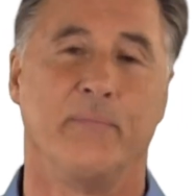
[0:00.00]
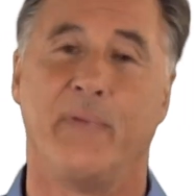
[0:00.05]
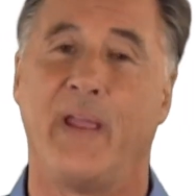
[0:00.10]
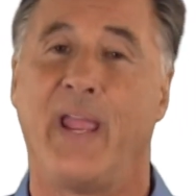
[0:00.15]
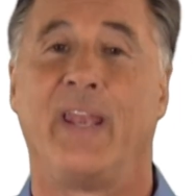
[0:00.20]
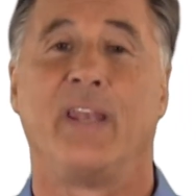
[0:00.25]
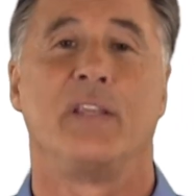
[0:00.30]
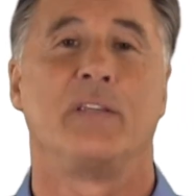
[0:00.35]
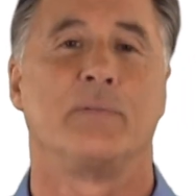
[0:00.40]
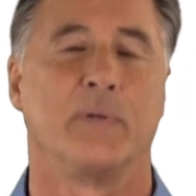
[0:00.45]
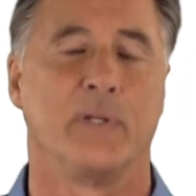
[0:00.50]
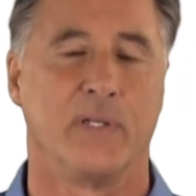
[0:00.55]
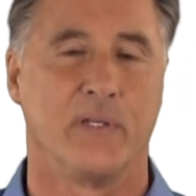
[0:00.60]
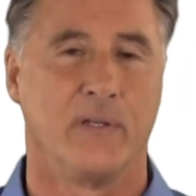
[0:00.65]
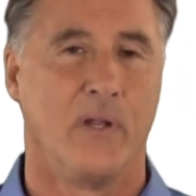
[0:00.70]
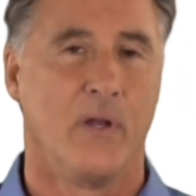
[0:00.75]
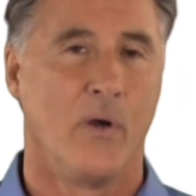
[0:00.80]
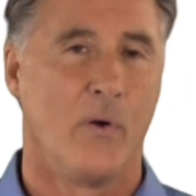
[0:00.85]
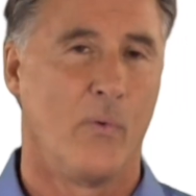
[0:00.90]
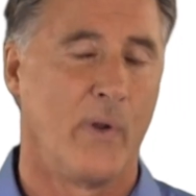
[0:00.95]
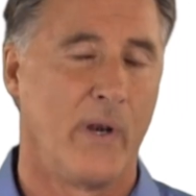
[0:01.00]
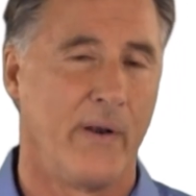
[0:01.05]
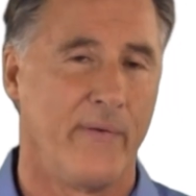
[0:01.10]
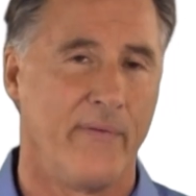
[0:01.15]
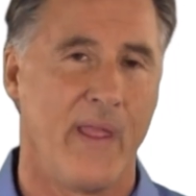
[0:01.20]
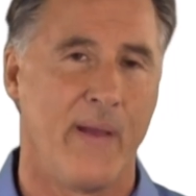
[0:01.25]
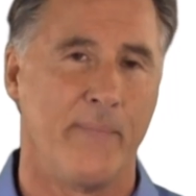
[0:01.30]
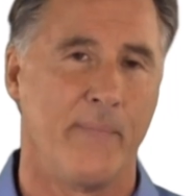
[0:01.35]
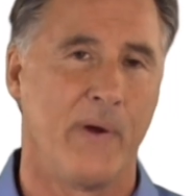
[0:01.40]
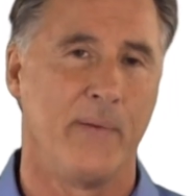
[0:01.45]
management,
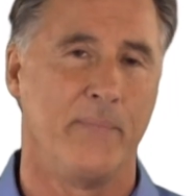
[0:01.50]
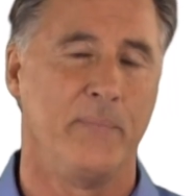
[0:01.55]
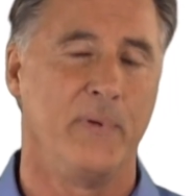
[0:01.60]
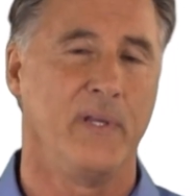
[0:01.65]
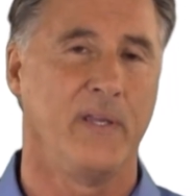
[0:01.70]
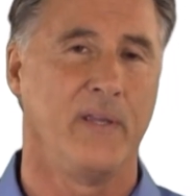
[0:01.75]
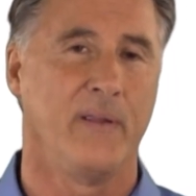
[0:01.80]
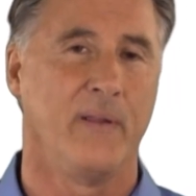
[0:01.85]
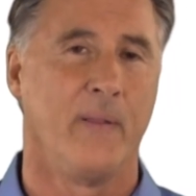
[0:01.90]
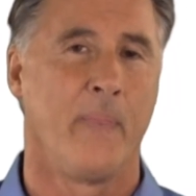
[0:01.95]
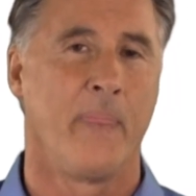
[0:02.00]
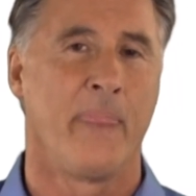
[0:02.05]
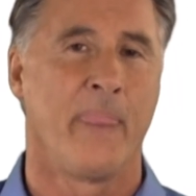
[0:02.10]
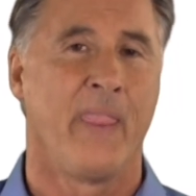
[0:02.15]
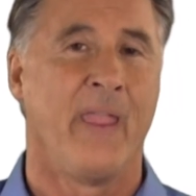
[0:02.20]
whatever that might be.